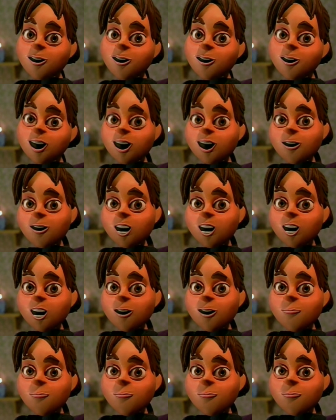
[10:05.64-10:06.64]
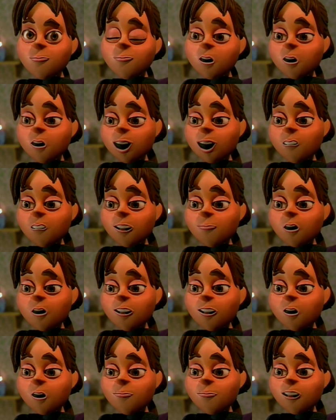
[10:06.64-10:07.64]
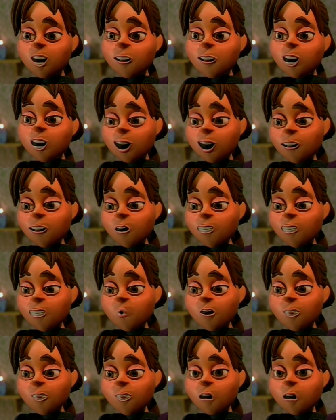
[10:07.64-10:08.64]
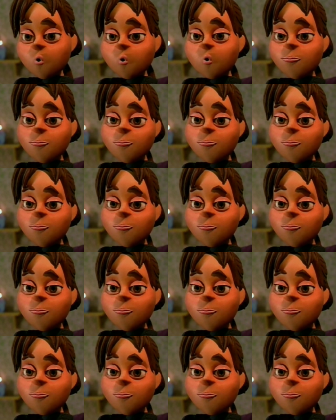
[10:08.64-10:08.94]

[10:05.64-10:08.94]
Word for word: Gary, I haven't been completely honest with you.